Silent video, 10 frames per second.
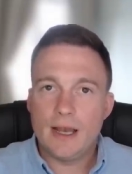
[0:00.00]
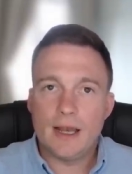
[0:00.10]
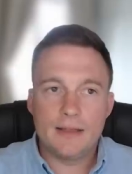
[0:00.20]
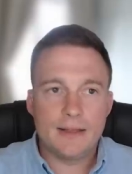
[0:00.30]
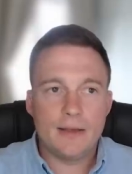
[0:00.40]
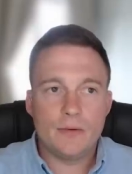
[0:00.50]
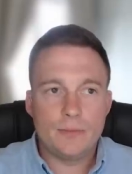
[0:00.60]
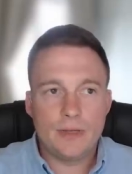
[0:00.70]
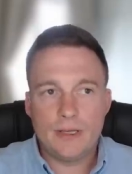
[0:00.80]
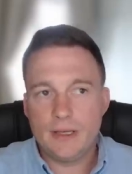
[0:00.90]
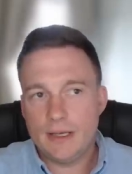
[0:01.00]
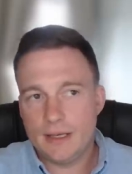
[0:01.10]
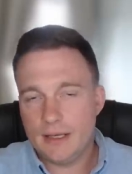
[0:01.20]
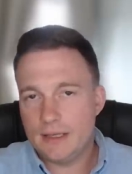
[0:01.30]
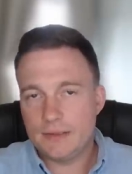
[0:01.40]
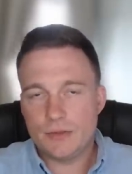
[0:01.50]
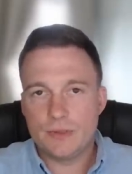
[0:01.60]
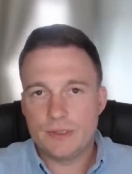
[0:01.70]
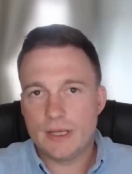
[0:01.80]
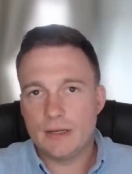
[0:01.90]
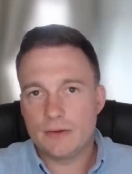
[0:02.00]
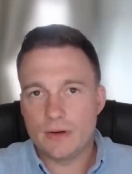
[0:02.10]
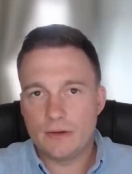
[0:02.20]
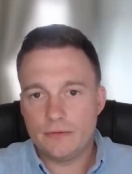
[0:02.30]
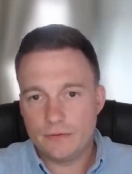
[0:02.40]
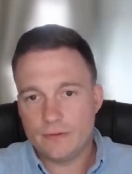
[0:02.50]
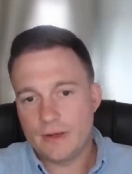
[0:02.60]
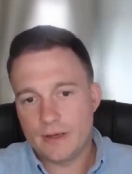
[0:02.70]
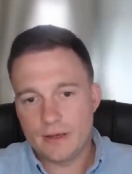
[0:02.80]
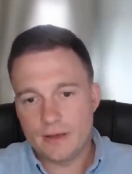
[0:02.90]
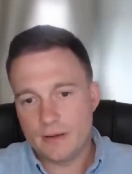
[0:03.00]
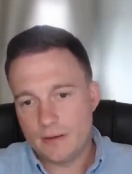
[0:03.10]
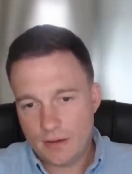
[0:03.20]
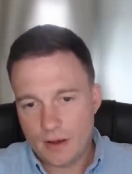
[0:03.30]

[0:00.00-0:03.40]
and there will be a, a link to a Telegraph uh,